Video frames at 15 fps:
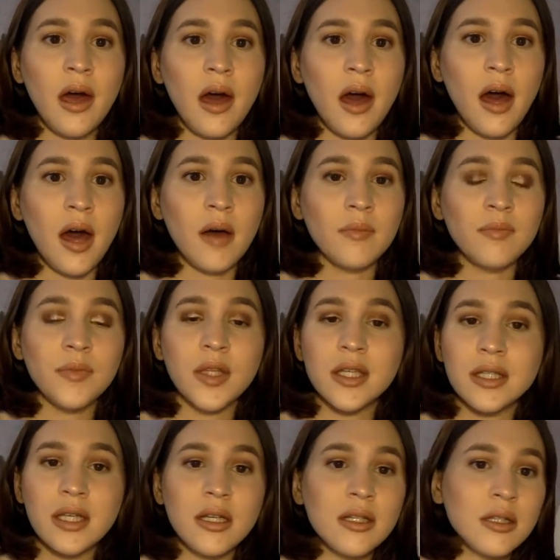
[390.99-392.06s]

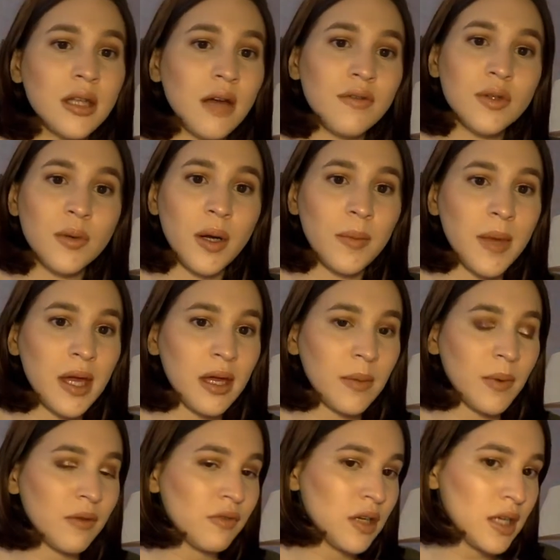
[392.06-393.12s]
Because I just love to wear
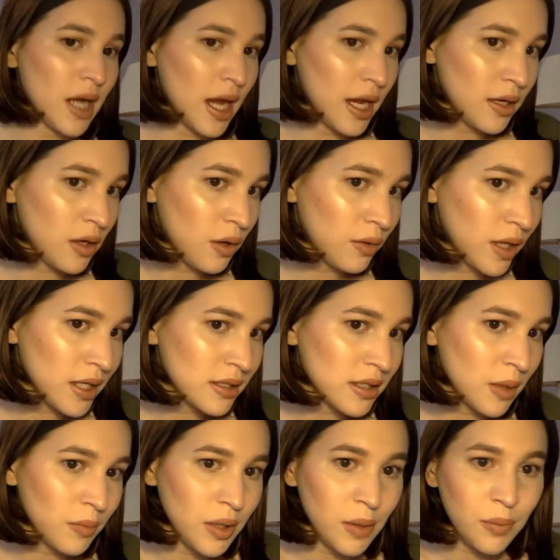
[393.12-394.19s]
makeup every day. I know, like,
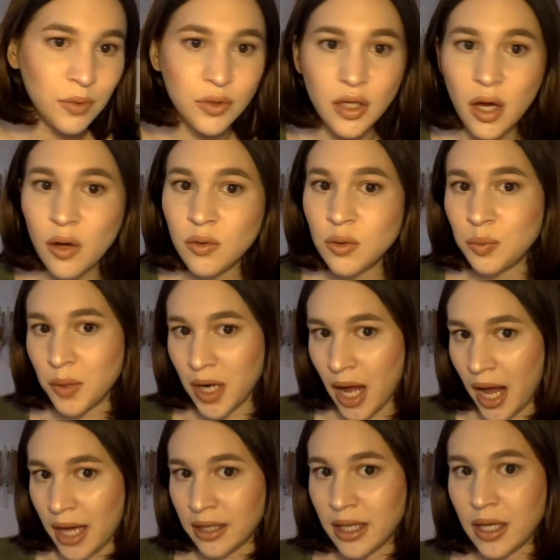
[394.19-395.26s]
some people don't, but
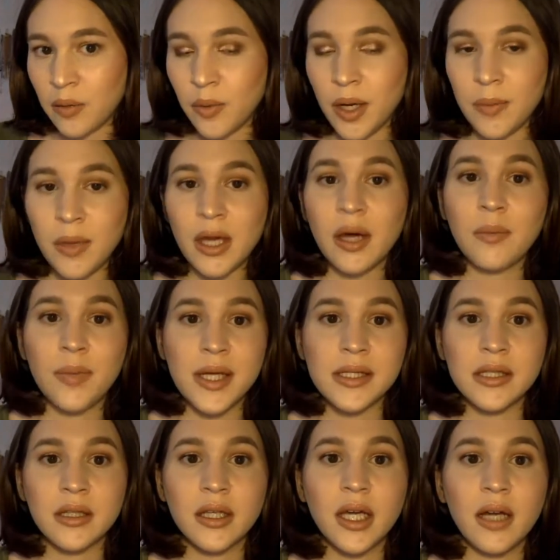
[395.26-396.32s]
I like wearing makeup
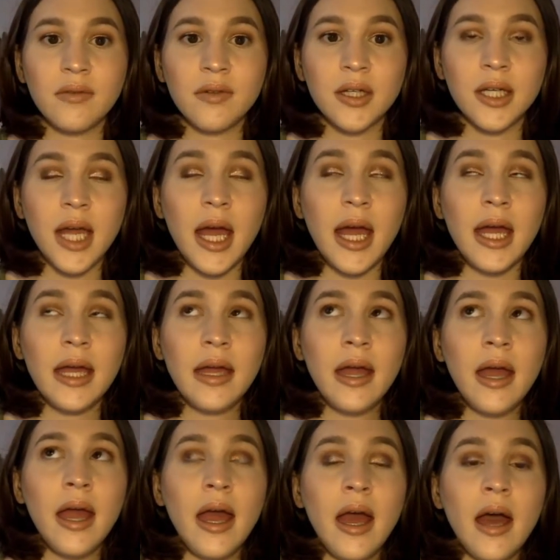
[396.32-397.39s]
basically every day.
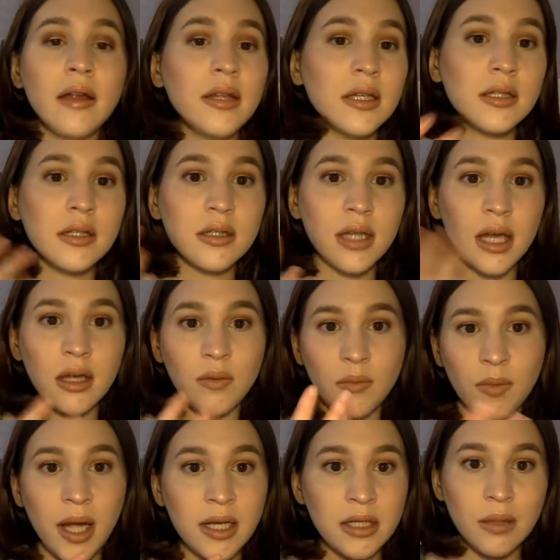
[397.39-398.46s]
This is, like,
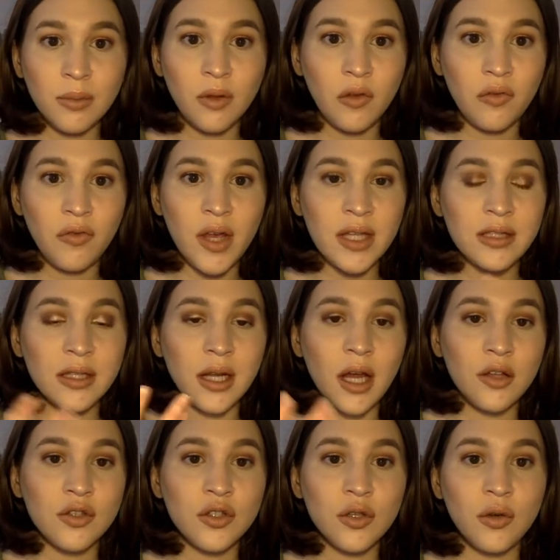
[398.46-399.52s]
my typical face that
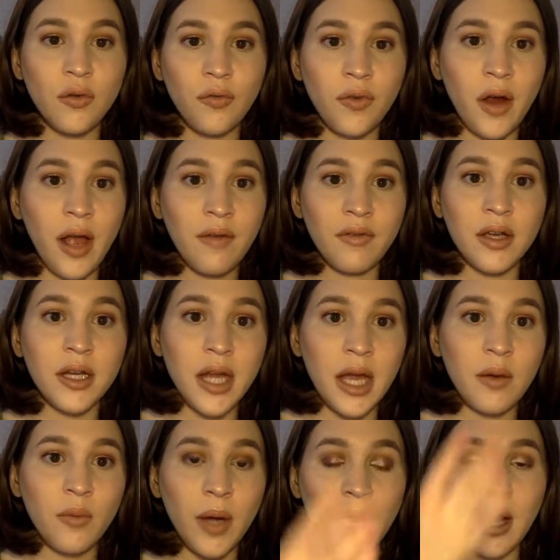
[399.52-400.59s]
I'll do for
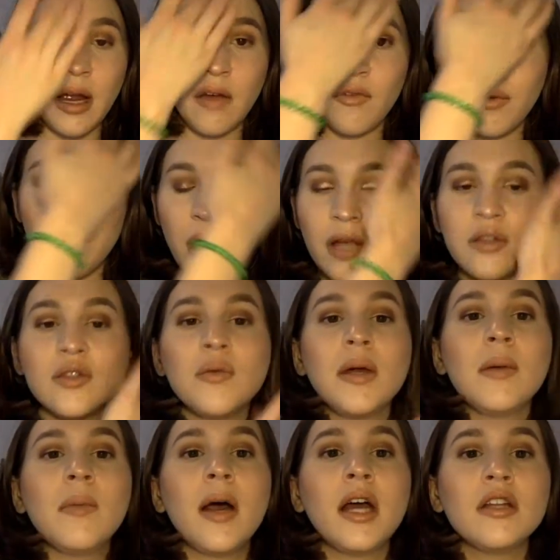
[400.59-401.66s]
everyday wear if I'm not
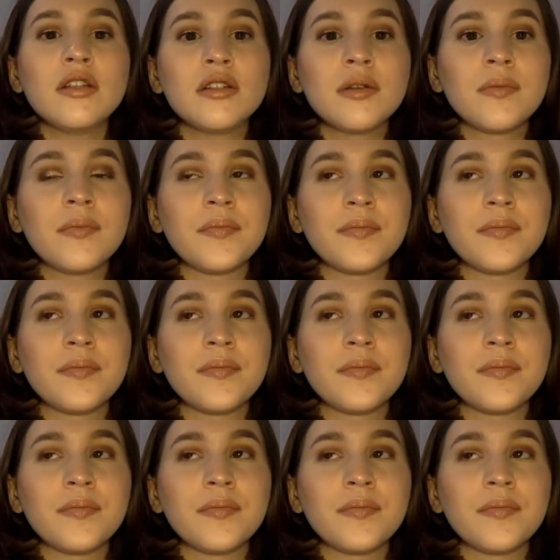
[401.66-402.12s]
doing much.